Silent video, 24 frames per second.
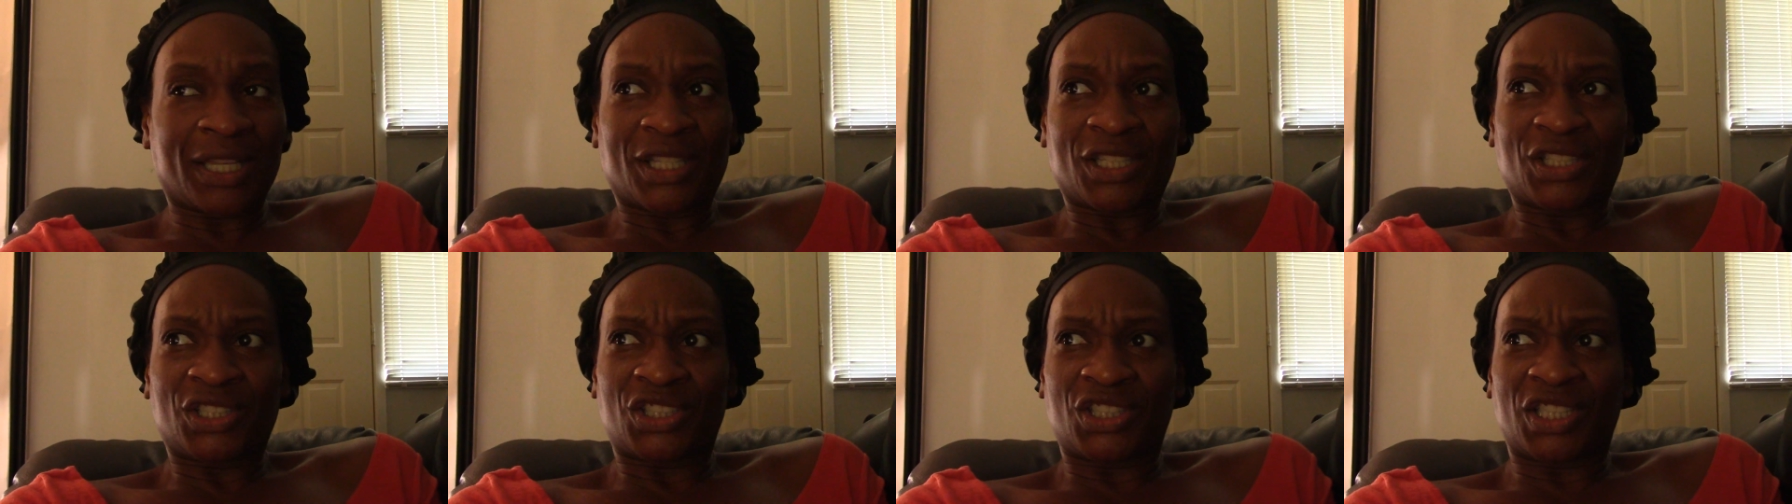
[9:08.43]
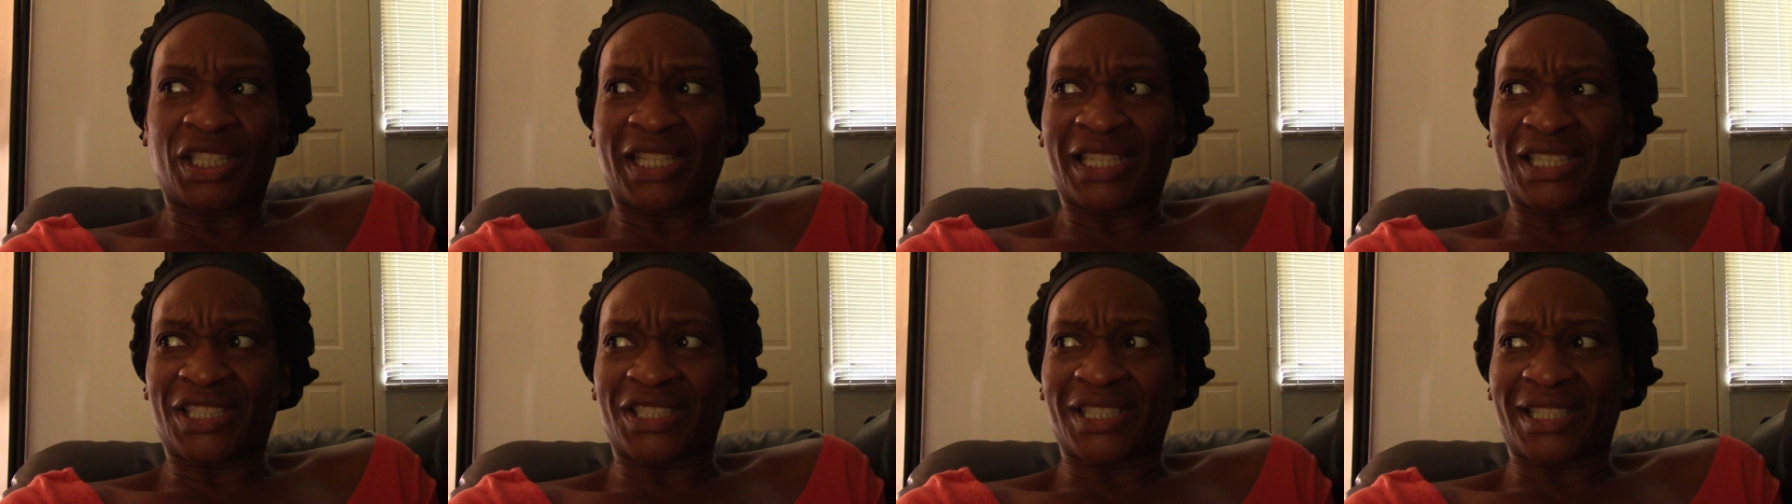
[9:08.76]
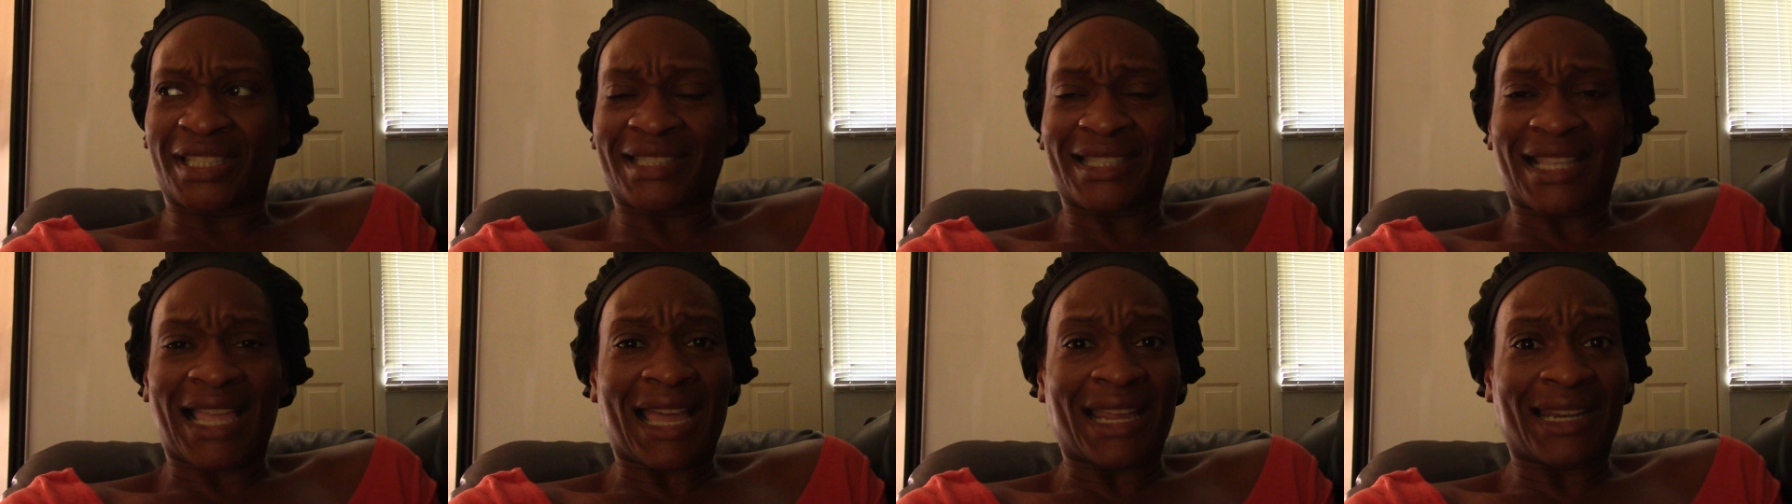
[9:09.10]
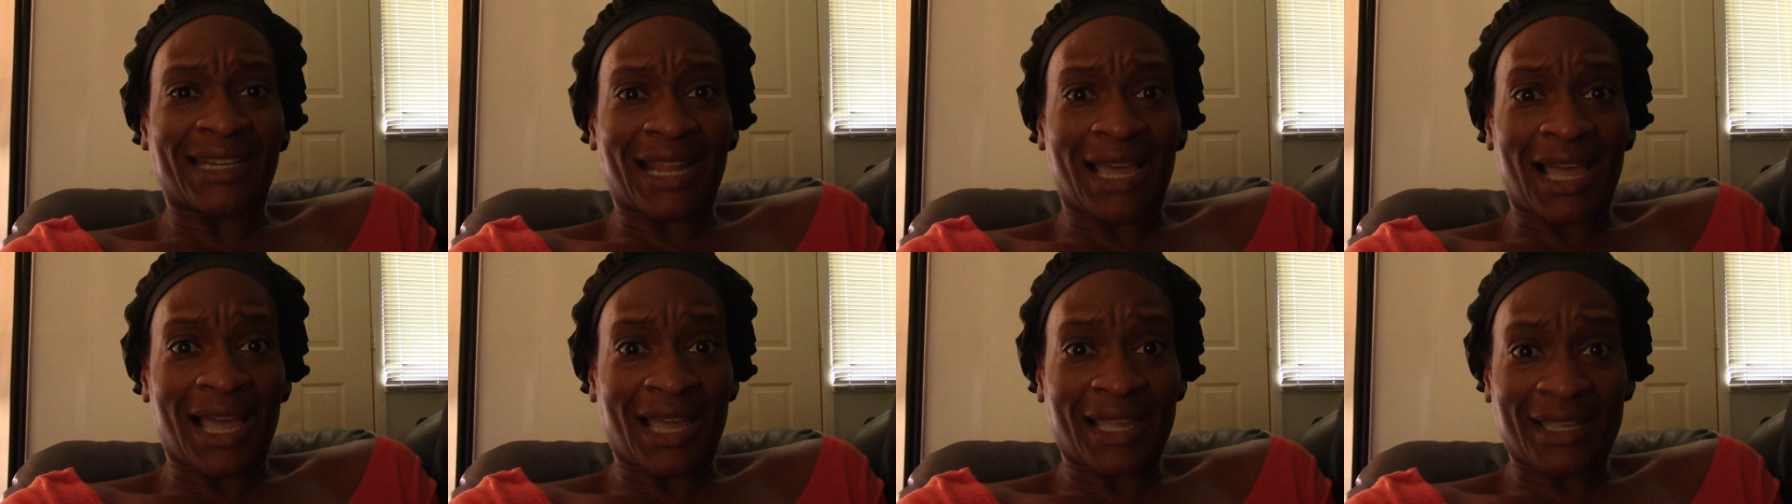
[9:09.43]
she had just
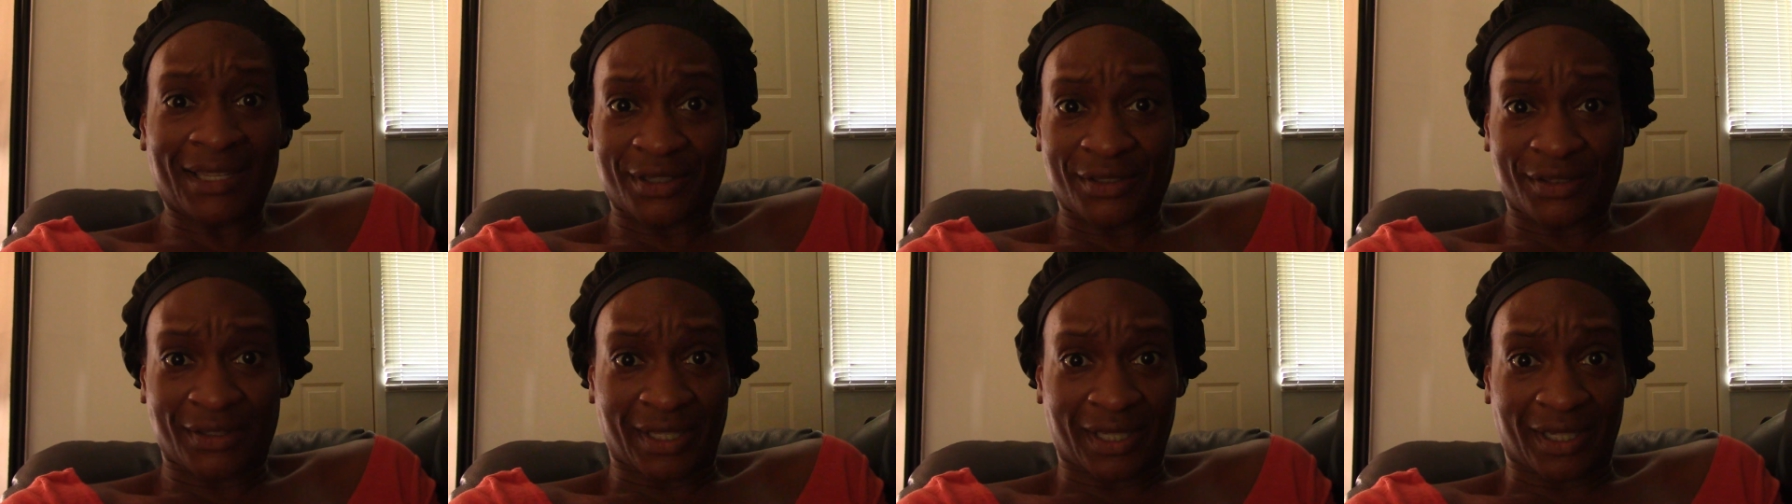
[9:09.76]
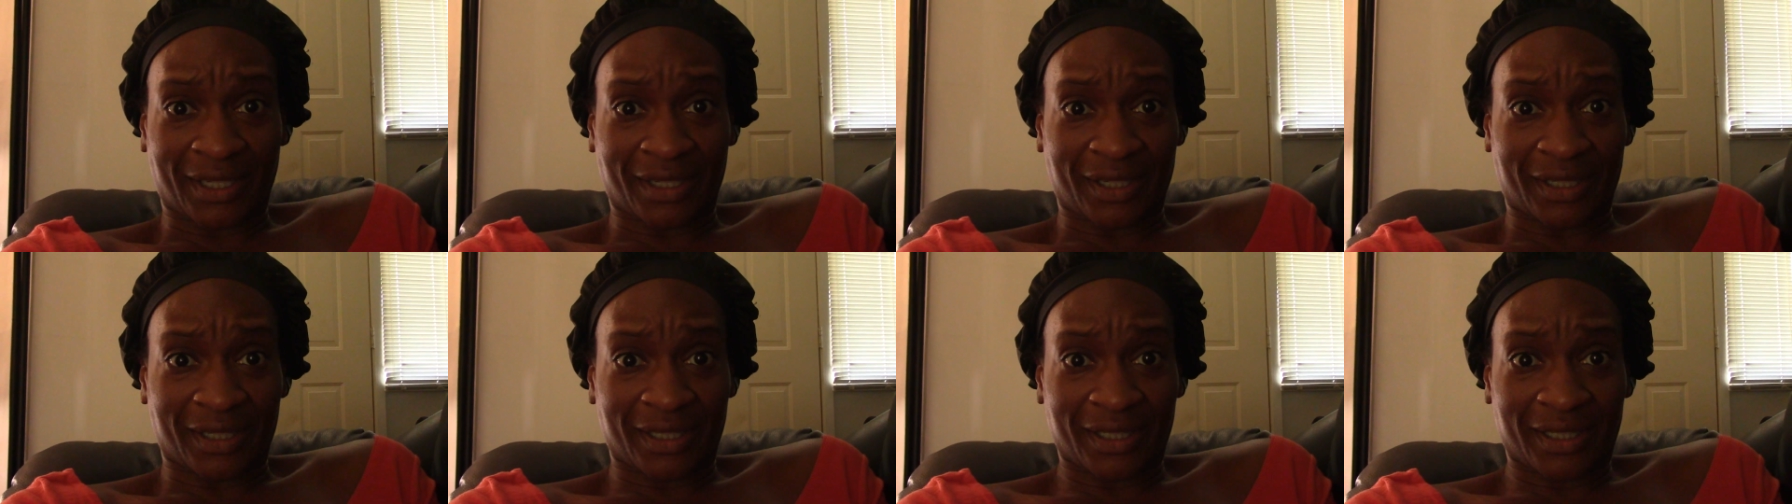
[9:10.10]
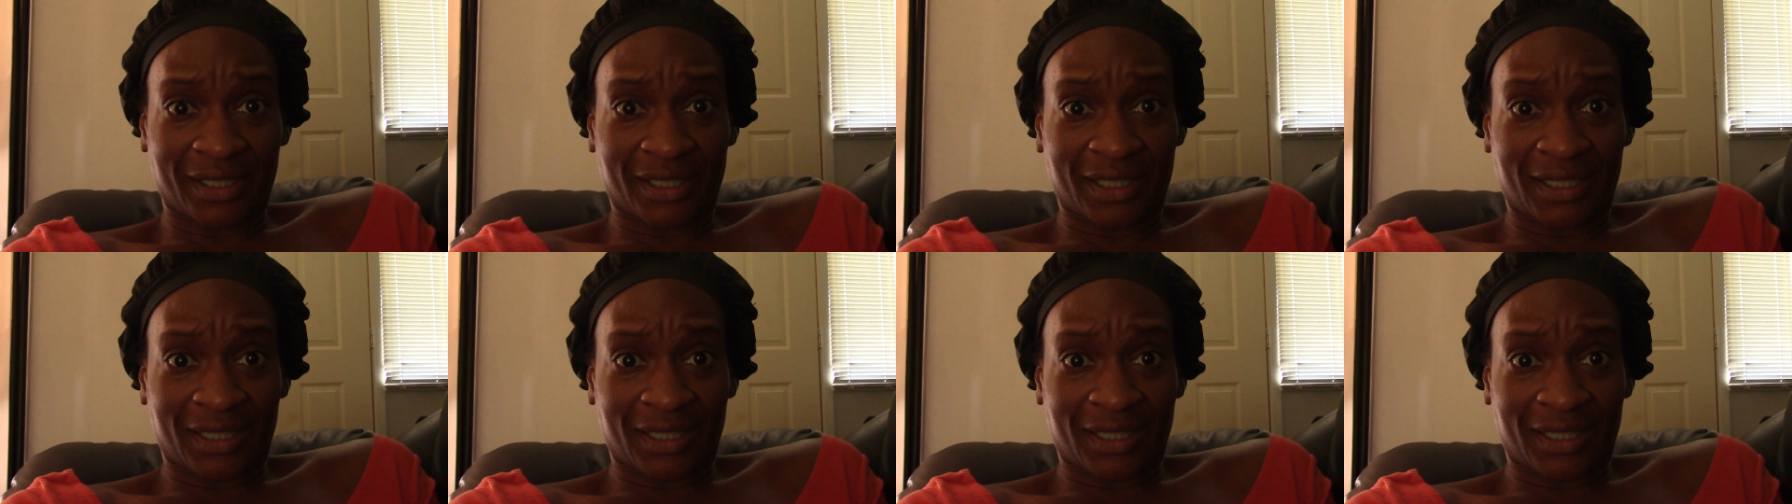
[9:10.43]
gotten hired there.